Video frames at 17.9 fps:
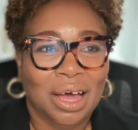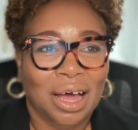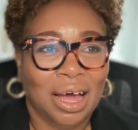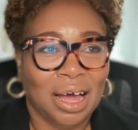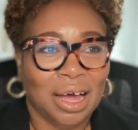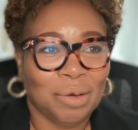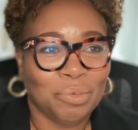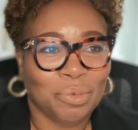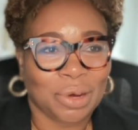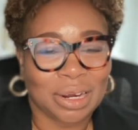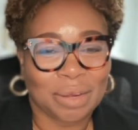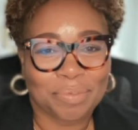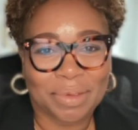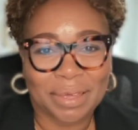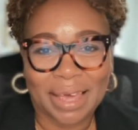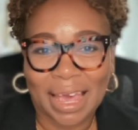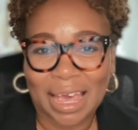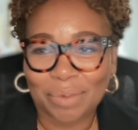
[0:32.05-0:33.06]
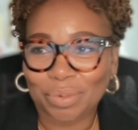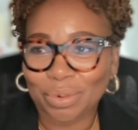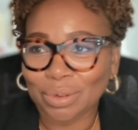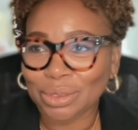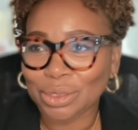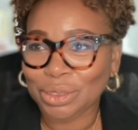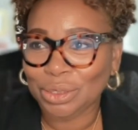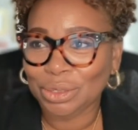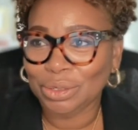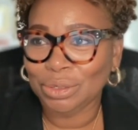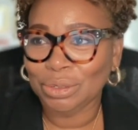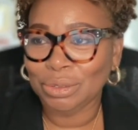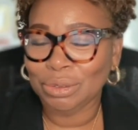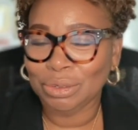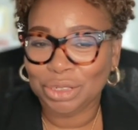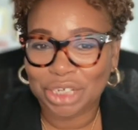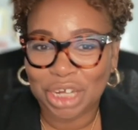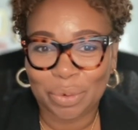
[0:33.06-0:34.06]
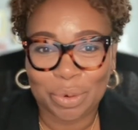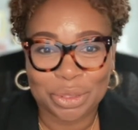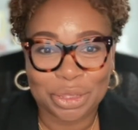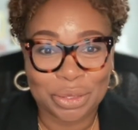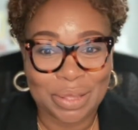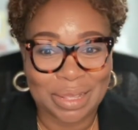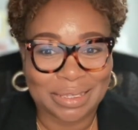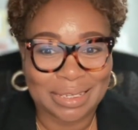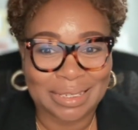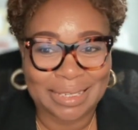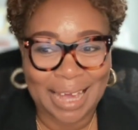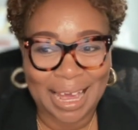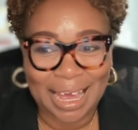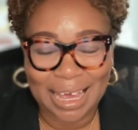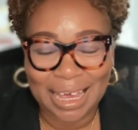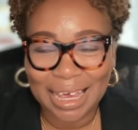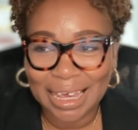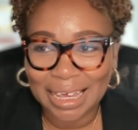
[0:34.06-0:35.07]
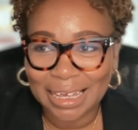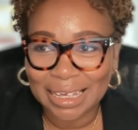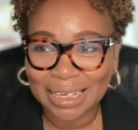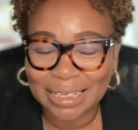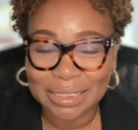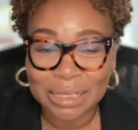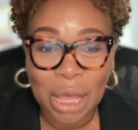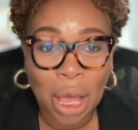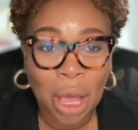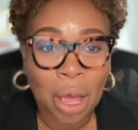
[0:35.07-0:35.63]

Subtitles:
Want to be able to share with you that today is